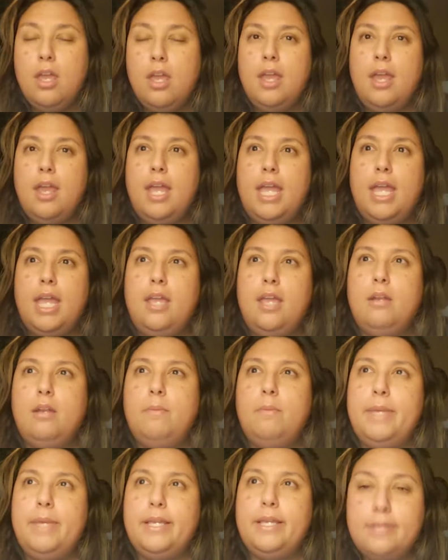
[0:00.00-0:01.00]
and
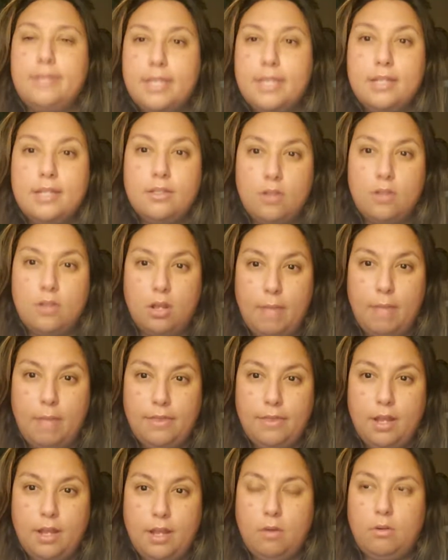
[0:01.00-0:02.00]
Big Sid is on
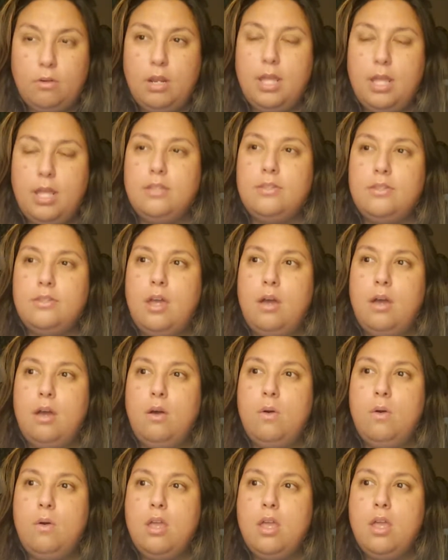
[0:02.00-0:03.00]
methadone. And
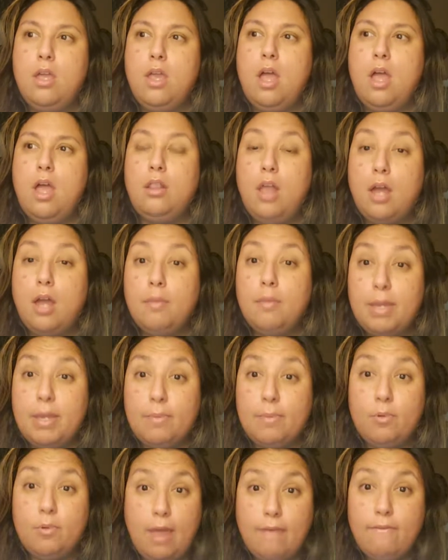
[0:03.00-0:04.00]
so a lot of
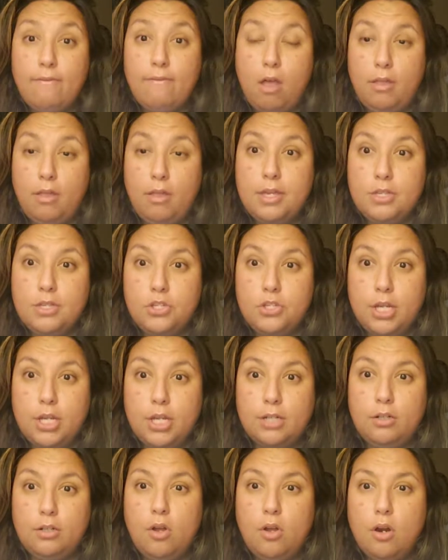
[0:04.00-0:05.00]
people that follow his
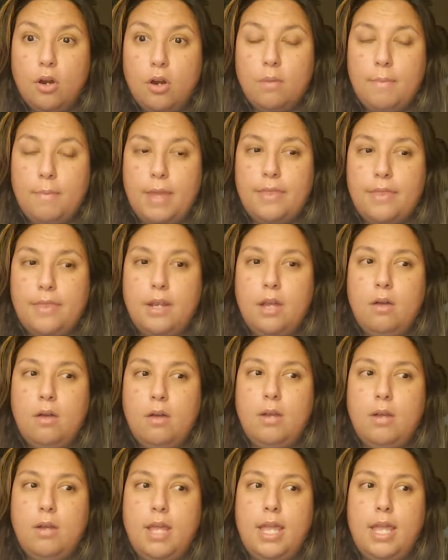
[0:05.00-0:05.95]
channel are on methadone.